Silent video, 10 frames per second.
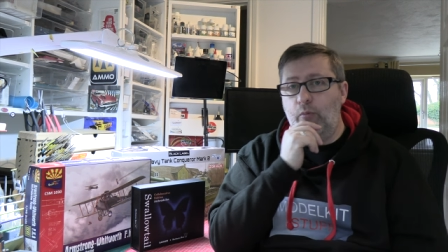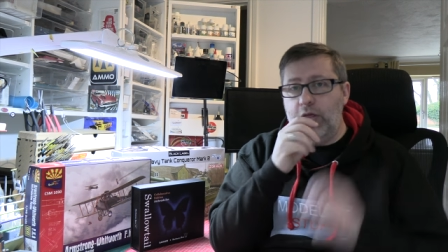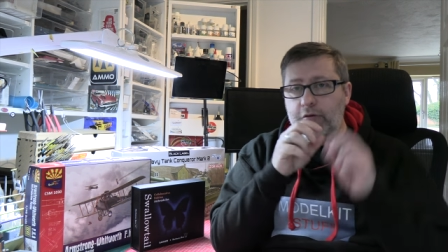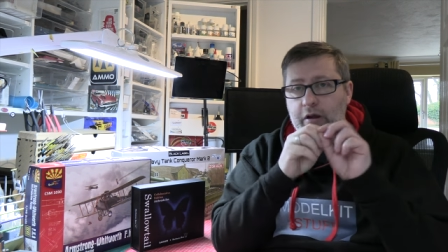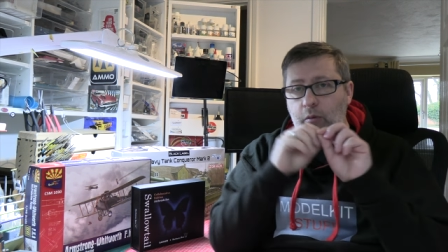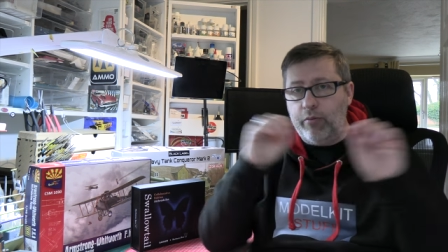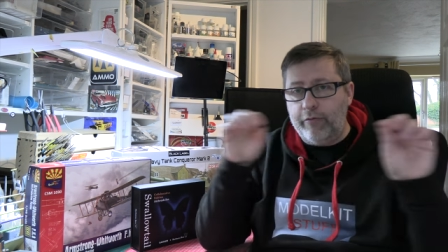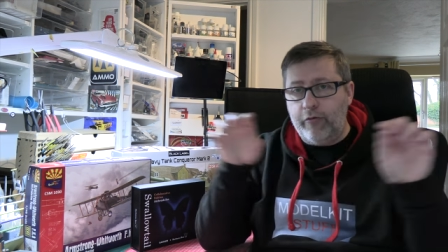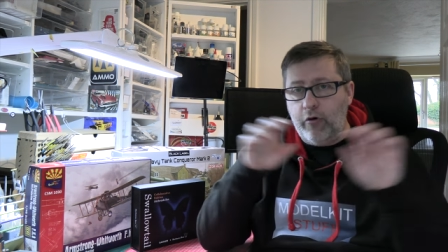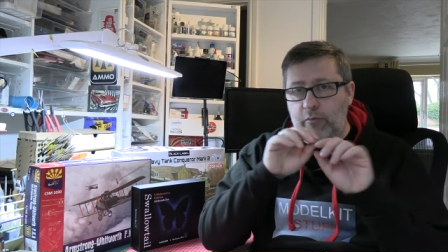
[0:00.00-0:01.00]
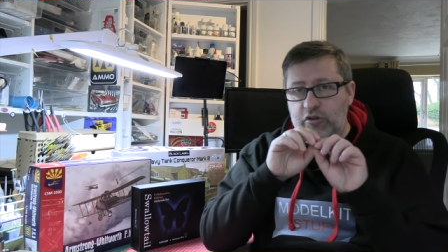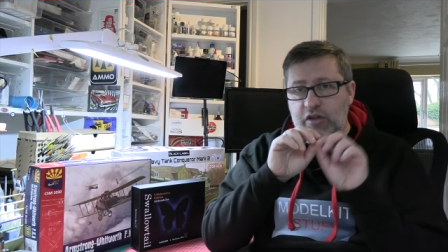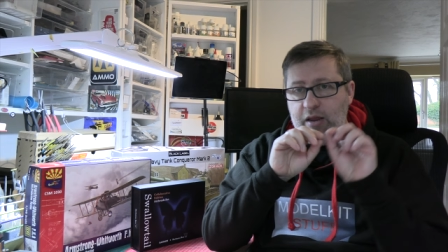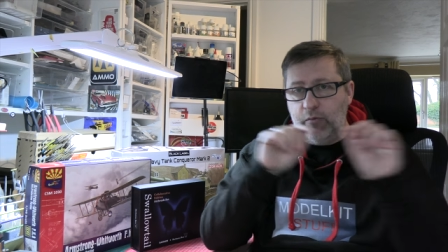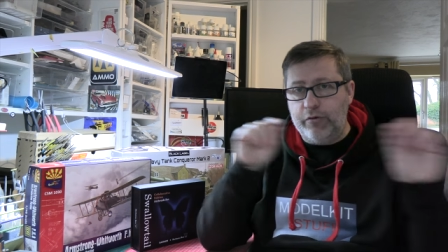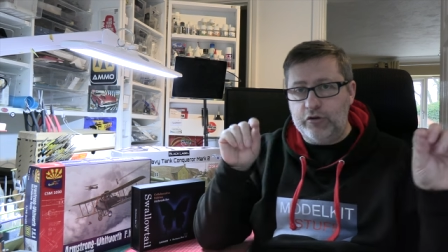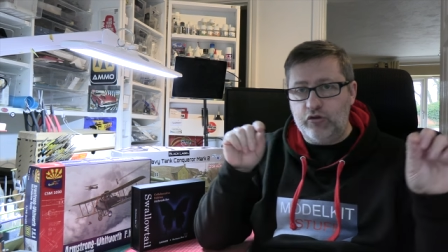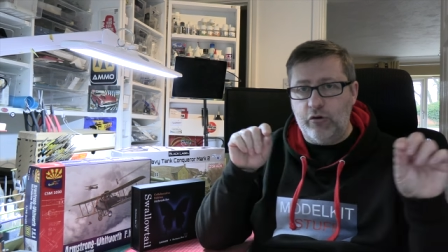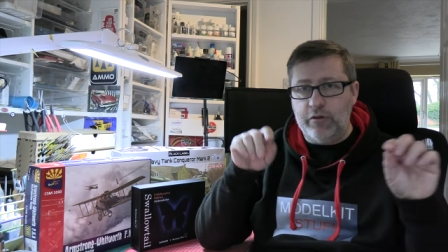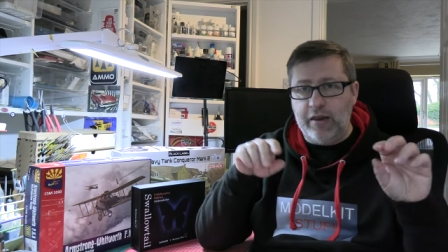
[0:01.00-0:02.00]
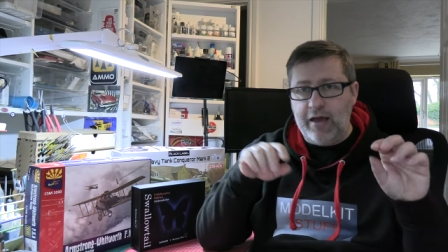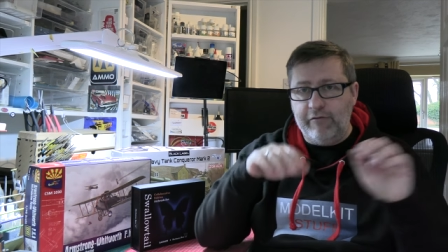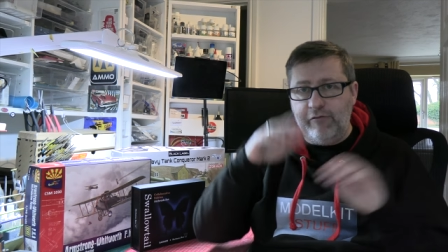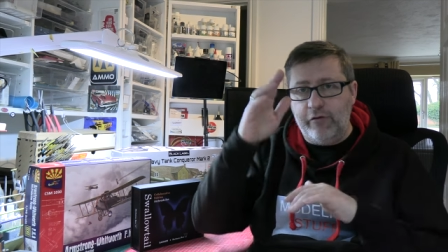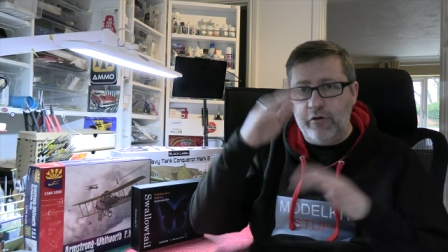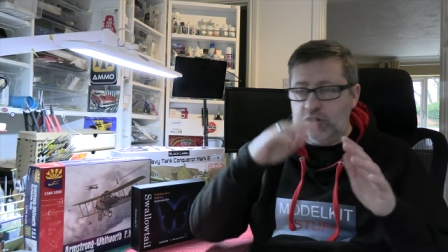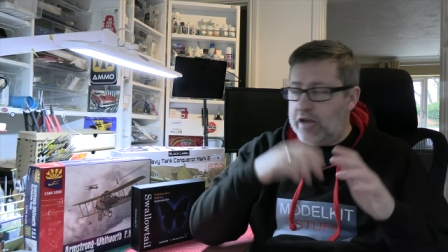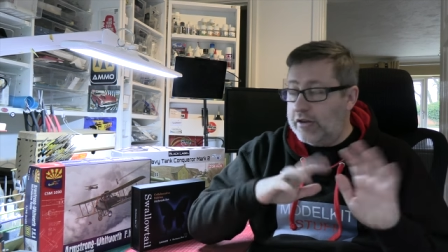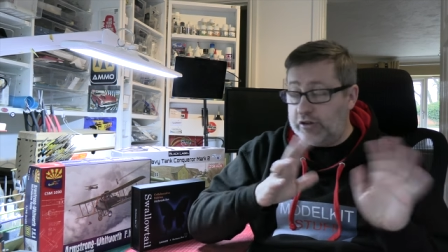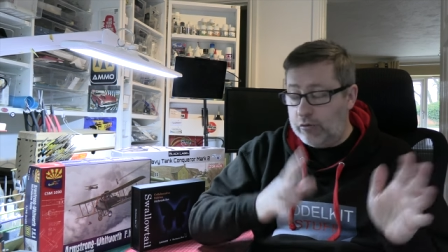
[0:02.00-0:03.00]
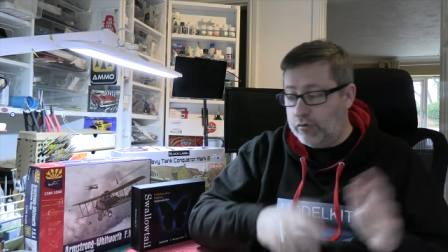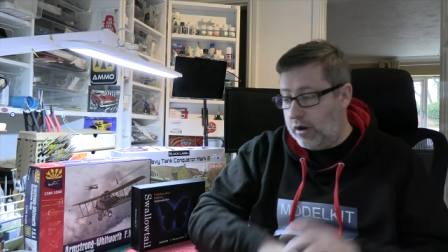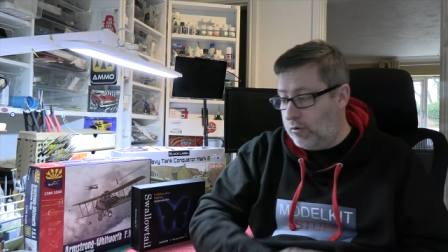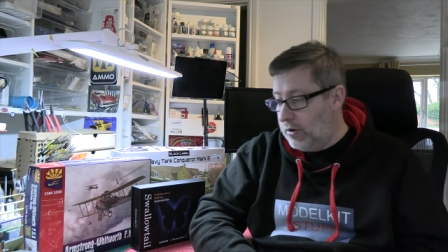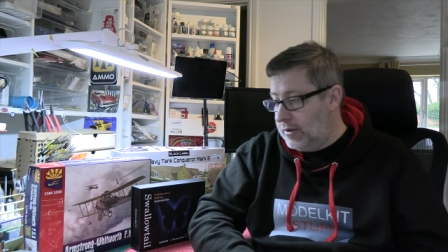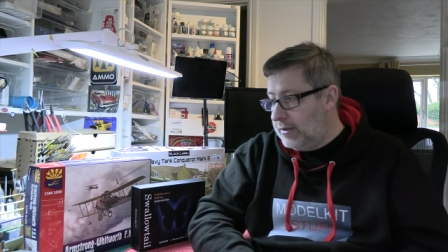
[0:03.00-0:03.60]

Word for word: Whether it'll perform the same with the drawing the line first, I don't know.